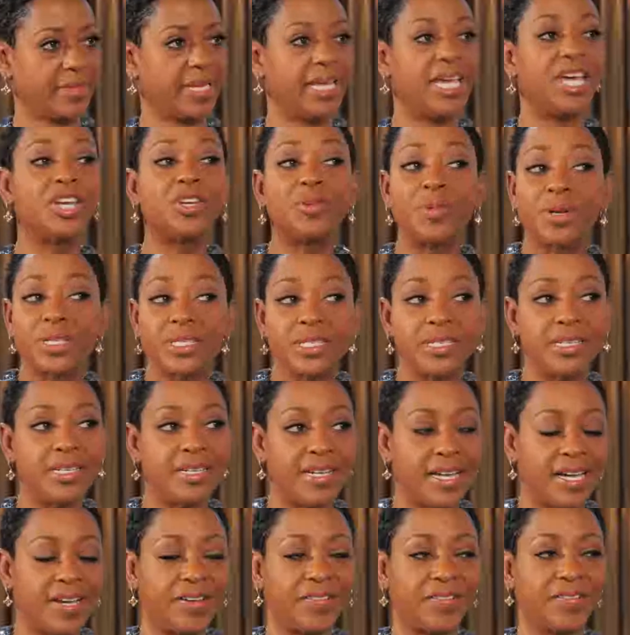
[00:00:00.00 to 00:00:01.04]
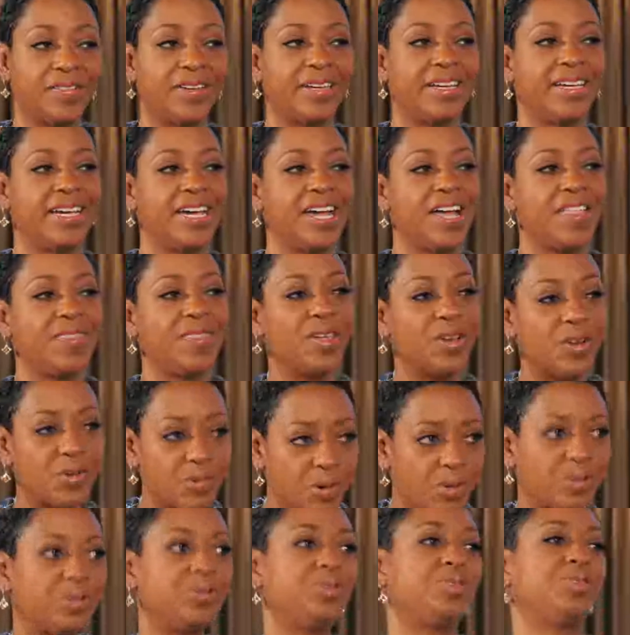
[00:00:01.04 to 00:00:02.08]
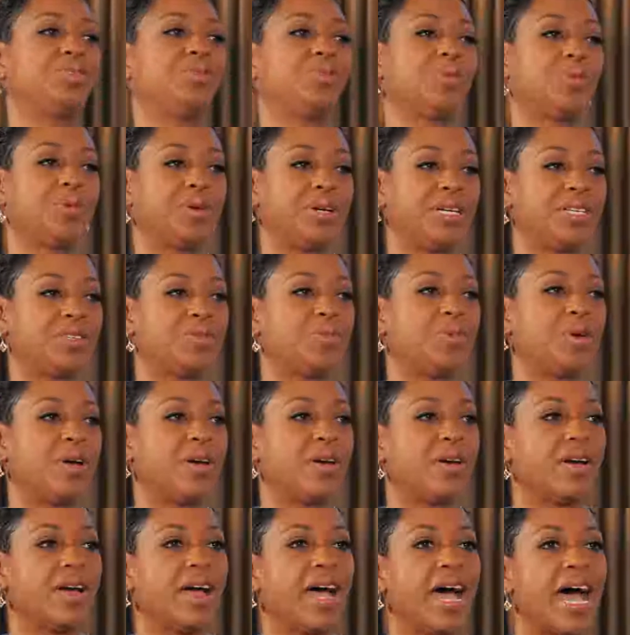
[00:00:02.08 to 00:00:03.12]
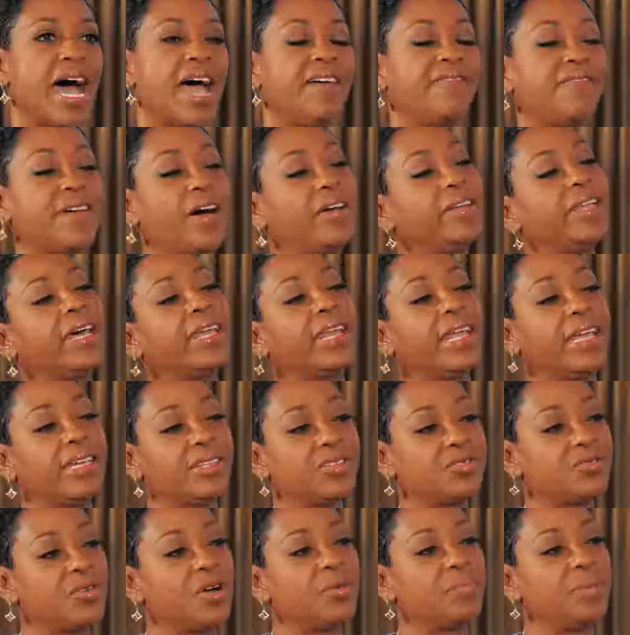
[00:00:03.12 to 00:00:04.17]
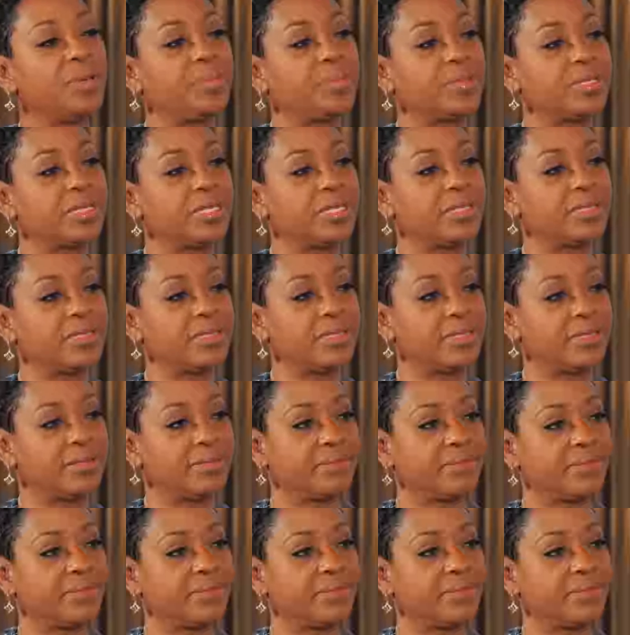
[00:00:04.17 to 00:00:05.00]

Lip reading: Interesting enough, the grocery store is where I found out I had strong people skills.